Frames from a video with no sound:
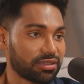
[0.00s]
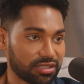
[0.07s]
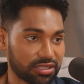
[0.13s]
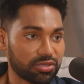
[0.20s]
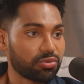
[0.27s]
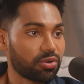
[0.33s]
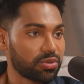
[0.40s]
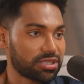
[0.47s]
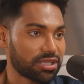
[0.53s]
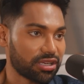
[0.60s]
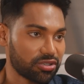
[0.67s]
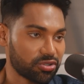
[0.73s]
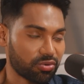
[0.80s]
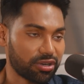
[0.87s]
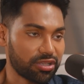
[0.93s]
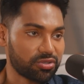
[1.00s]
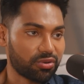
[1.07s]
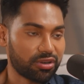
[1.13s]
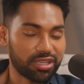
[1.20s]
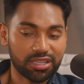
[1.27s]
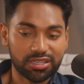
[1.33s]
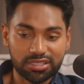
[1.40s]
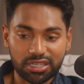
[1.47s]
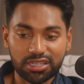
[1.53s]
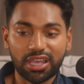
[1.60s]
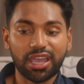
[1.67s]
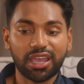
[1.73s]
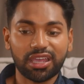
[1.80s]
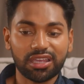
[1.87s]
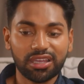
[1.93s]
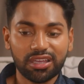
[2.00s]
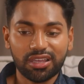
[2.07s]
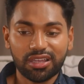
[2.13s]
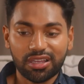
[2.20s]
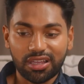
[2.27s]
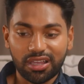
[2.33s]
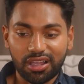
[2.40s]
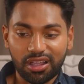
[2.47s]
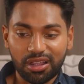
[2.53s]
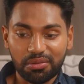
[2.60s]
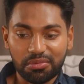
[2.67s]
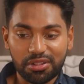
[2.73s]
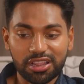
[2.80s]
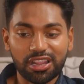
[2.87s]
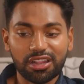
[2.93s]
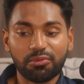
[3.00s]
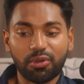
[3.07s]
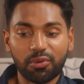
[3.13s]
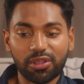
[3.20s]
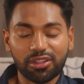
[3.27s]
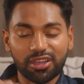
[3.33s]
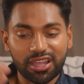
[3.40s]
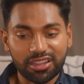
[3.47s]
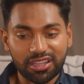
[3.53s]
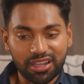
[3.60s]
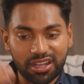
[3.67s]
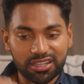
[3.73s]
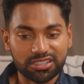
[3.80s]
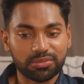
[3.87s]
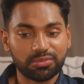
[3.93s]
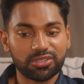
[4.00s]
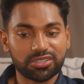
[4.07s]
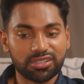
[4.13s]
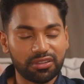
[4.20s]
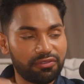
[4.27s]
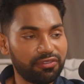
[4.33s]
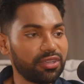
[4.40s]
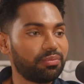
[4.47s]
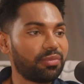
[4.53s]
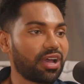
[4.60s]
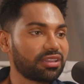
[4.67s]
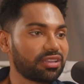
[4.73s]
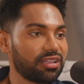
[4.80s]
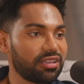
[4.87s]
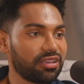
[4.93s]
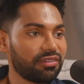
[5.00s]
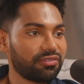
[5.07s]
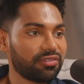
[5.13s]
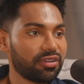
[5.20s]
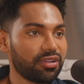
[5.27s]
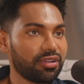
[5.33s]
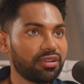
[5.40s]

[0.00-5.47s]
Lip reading: This is what we said in 2020. And today, when we look at the customers and the feedback they leave,